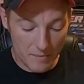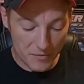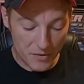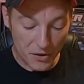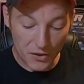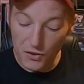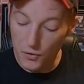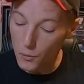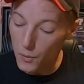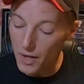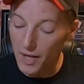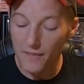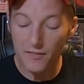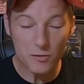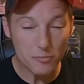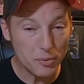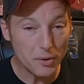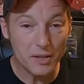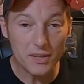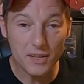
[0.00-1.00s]
you're gonna want to have
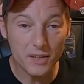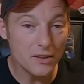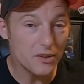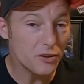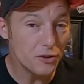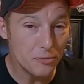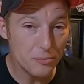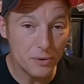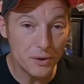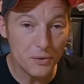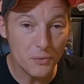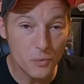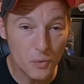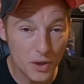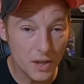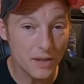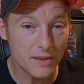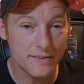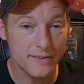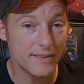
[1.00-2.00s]
to put in a little bit of
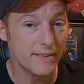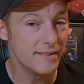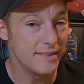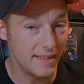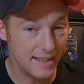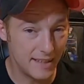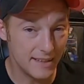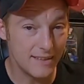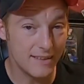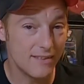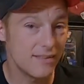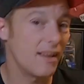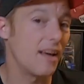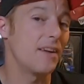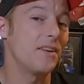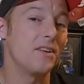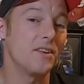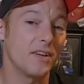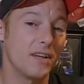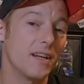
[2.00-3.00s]
work to get this
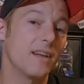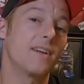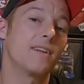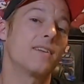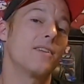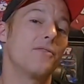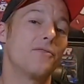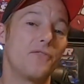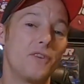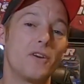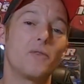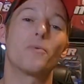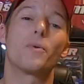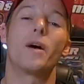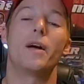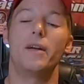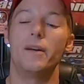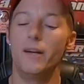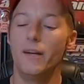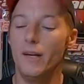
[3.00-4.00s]
on here and get it to fit
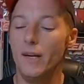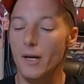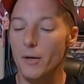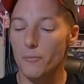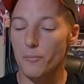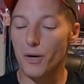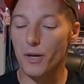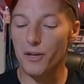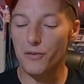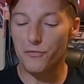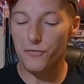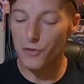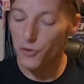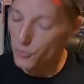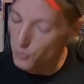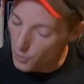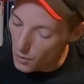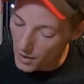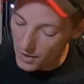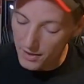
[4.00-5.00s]
right. But if
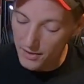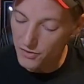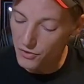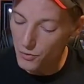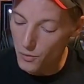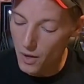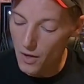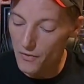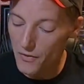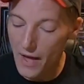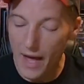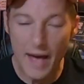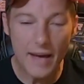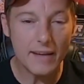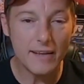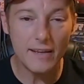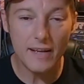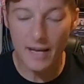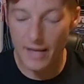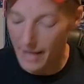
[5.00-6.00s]
you want to do all
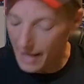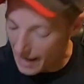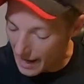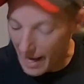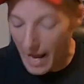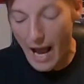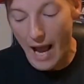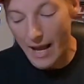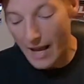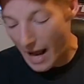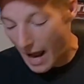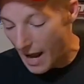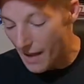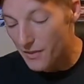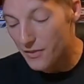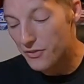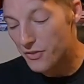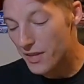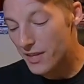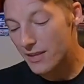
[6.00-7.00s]
that, I
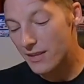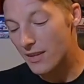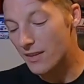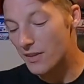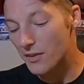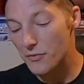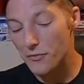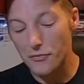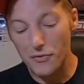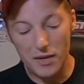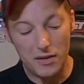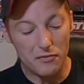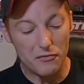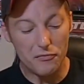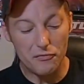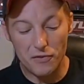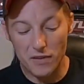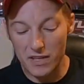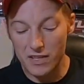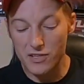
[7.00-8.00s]
think that the fit and
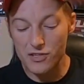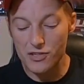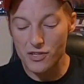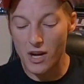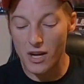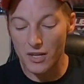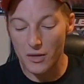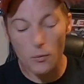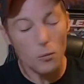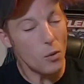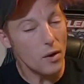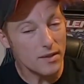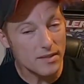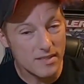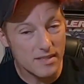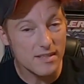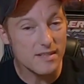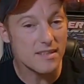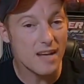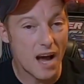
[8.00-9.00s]
finish on it
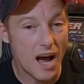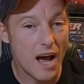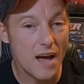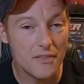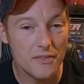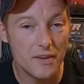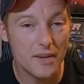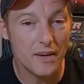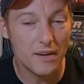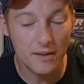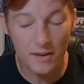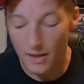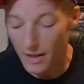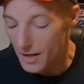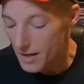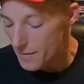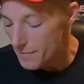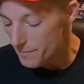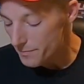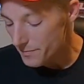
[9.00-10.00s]
once it's on there
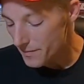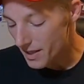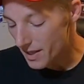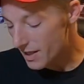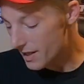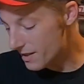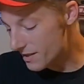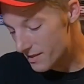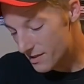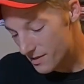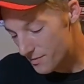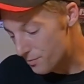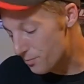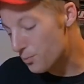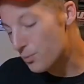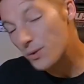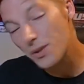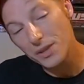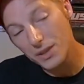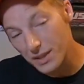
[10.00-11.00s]
is
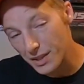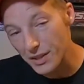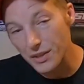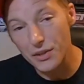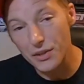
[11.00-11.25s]
really